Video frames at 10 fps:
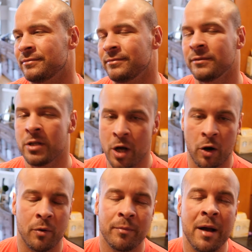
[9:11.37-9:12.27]

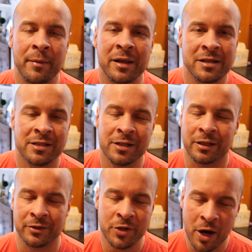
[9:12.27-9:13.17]
No, I mean,
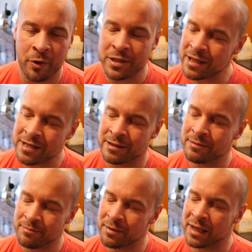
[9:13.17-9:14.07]
still, no, it
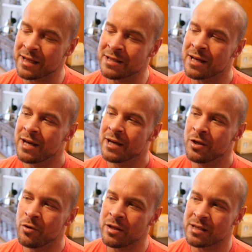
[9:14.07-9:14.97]
doesn't, because
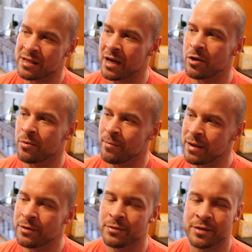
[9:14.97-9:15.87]
you can set your
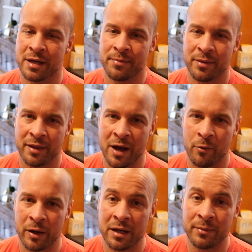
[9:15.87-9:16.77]
meals up
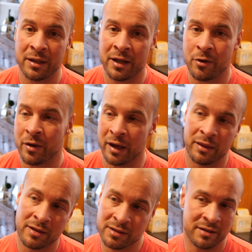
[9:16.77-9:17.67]
that way to be like, okay,
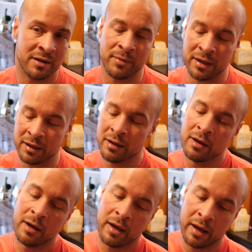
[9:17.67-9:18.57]
this is gonna be
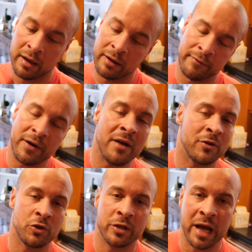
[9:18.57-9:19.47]
a
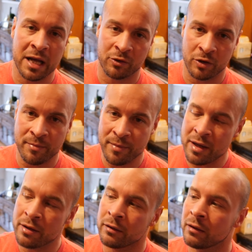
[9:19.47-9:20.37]
500 calorie
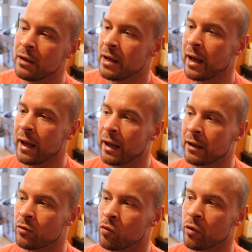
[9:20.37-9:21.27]
meal
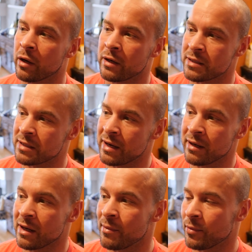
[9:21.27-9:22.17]
and we're gonna set
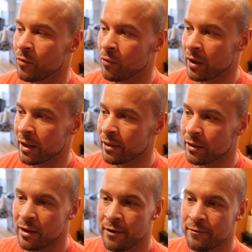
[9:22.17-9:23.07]
it up
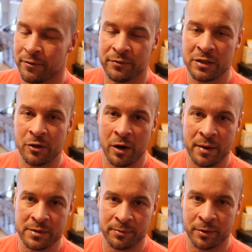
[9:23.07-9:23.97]
with 50
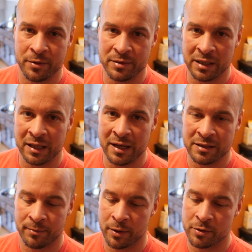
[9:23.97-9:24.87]
grams of protein
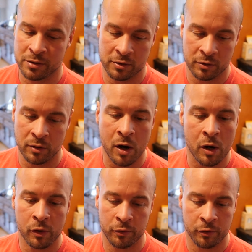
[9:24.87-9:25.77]
as opposed to
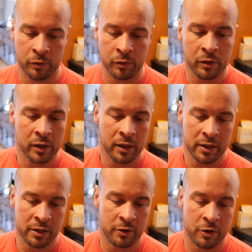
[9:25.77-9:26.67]
all through,
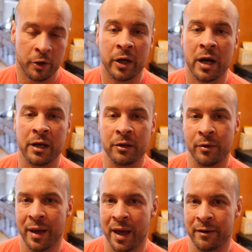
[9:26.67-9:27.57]
you know, your cut you
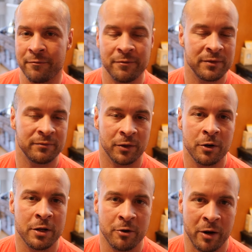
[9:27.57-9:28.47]
had
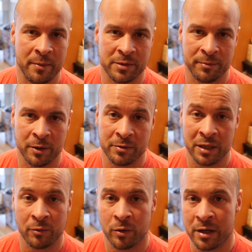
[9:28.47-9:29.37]
30 grams of
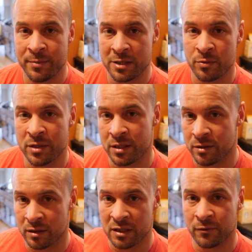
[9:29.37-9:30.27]
protein. We're gonna be switching
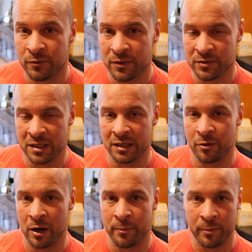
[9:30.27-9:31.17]
to these 50
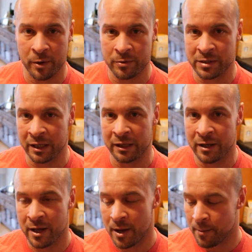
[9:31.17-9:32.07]
gram of protein
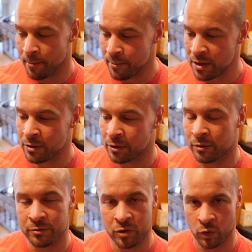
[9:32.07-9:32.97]

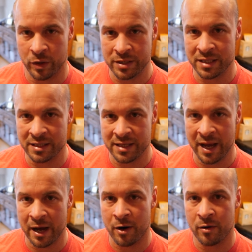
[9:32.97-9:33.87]
meal choices
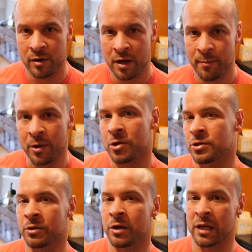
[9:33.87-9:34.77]
now, but you're
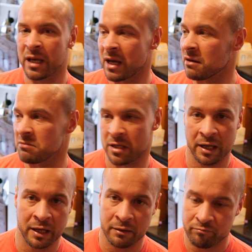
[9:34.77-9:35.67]
still gonna get,
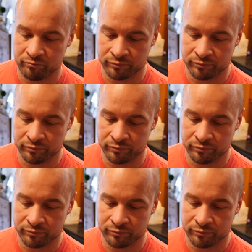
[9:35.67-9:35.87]
say,